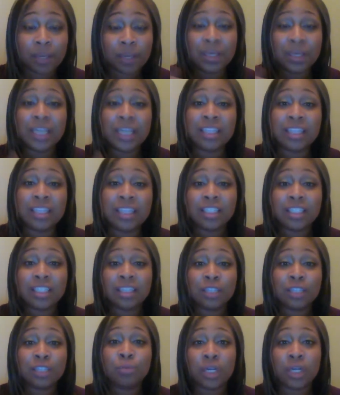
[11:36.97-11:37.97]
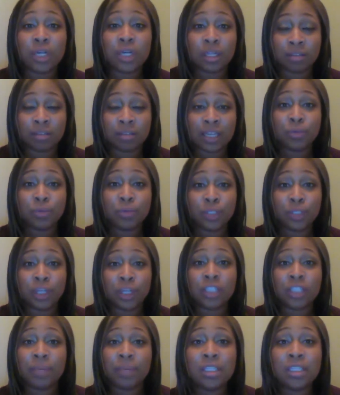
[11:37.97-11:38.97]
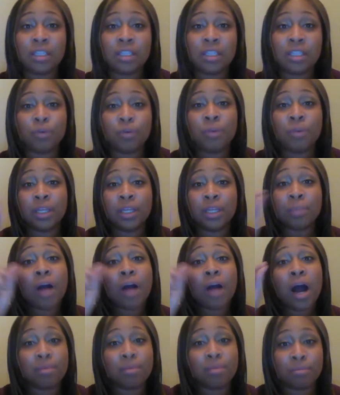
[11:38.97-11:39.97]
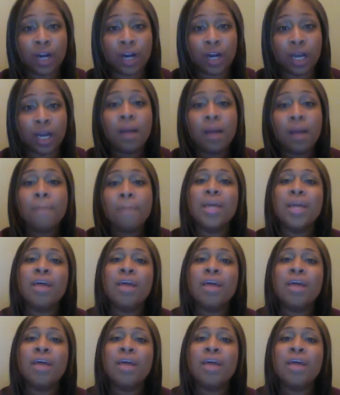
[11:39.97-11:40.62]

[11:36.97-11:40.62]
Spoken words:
because that's what's going to speak to these women, the problem, right?